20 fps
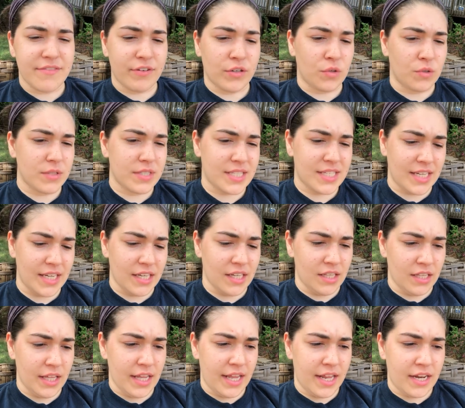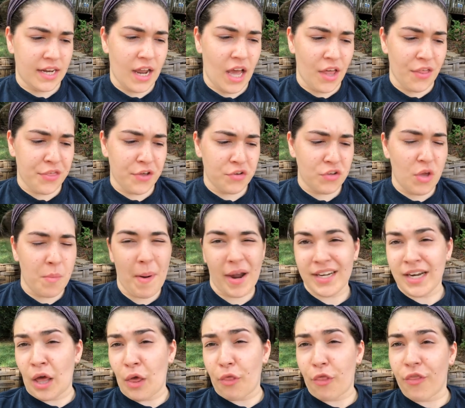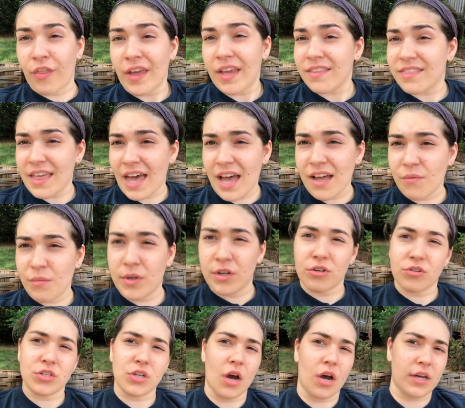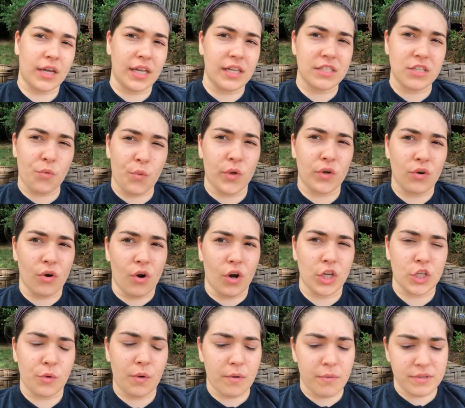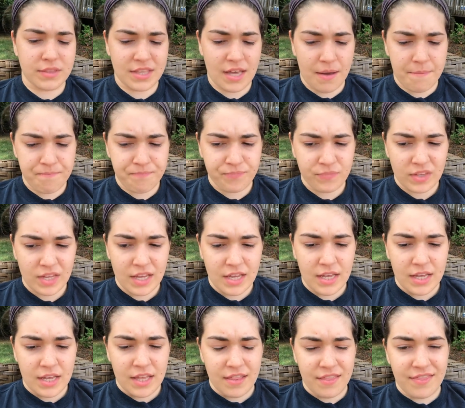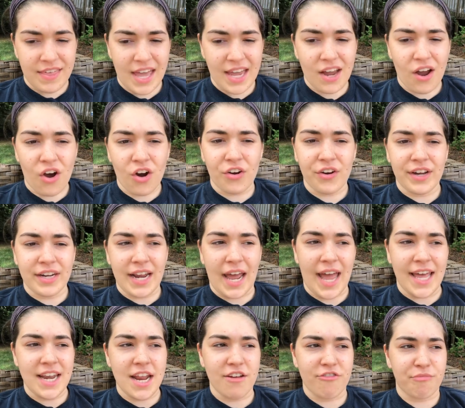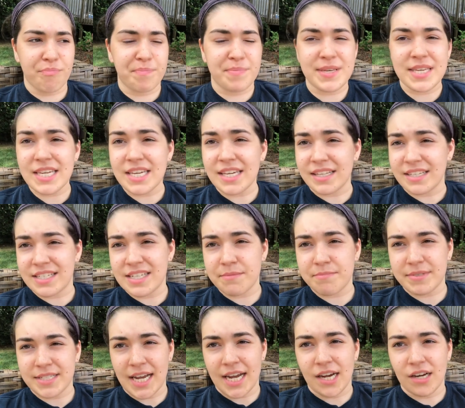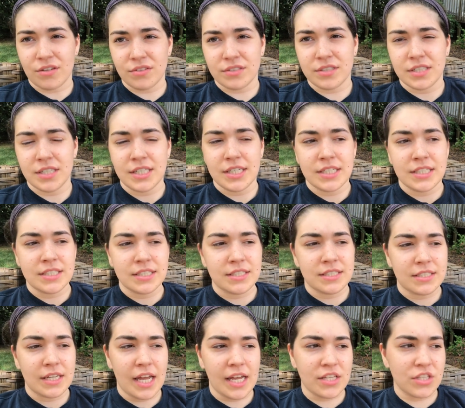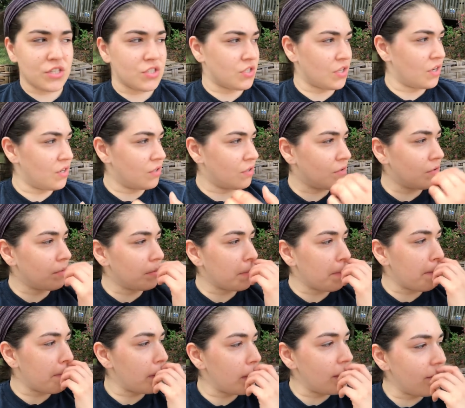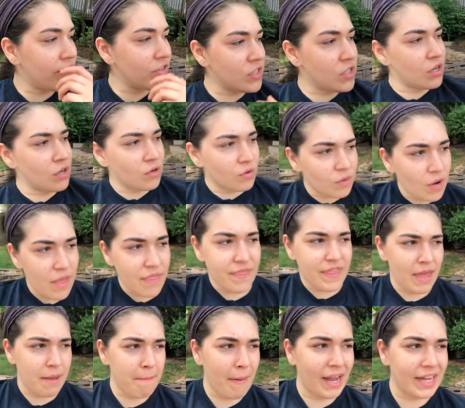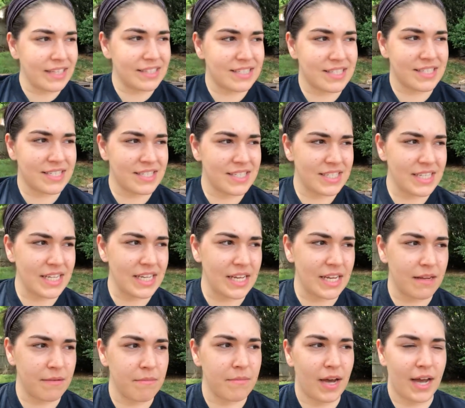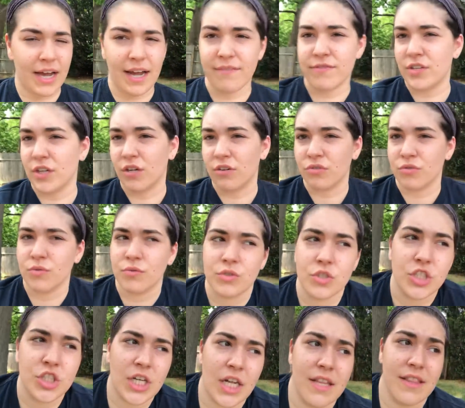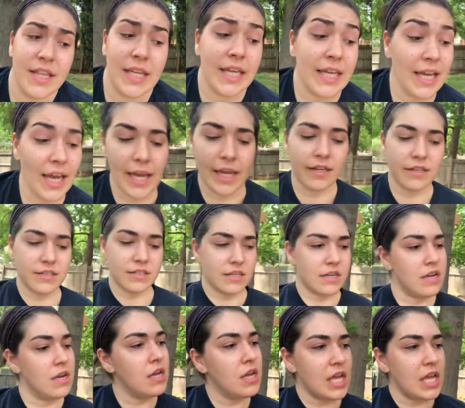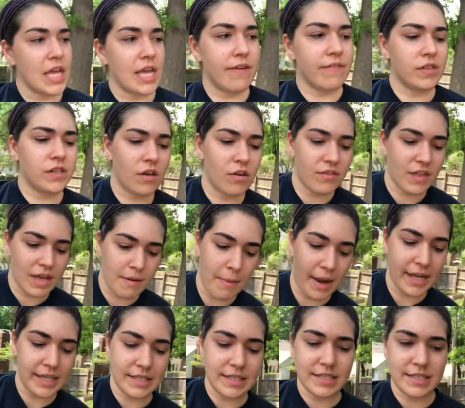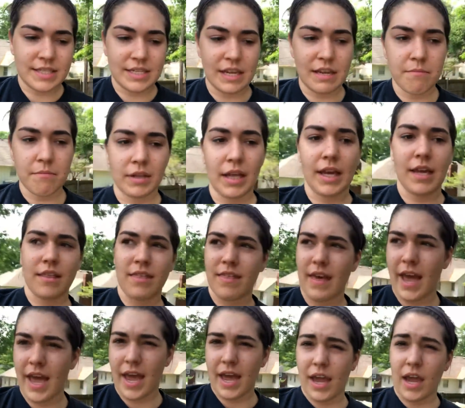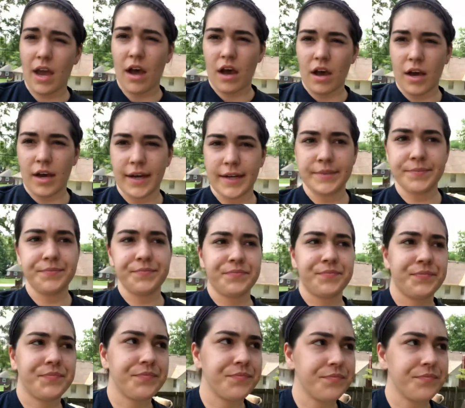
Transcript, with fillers: difficult skill. And although you might not think that when you're talking to one or arguing with them, they are an E N F P deep down. And so even though they might seem, I have to go shut the gate, even though they might seem like they um,